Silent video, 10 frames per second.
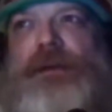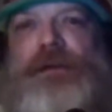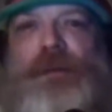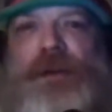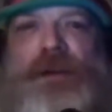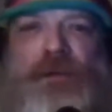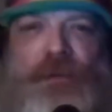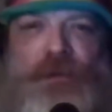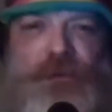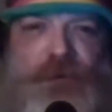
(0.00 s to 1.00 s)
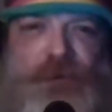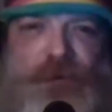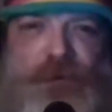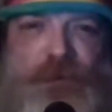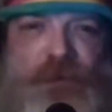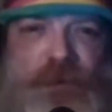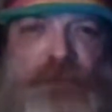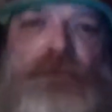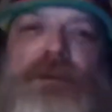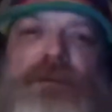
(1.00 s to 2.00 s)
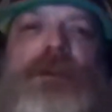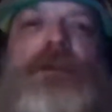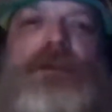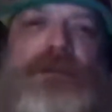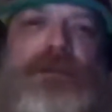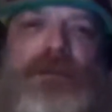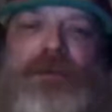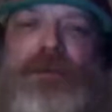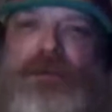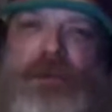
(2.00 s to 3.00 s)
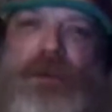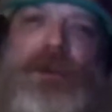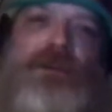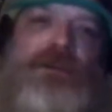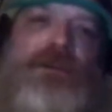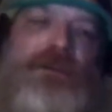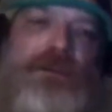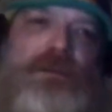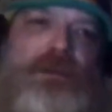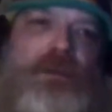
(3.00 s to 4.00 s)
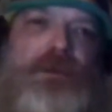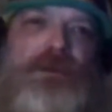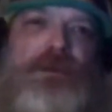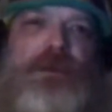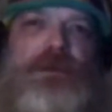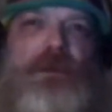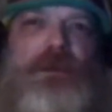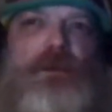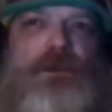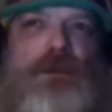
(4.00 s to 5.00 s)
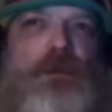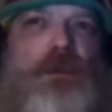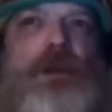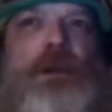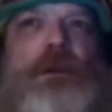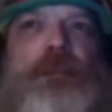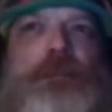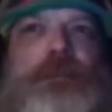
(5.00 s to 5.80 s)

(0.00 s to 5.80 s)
plenty of reason to not disregard this, because there's so many.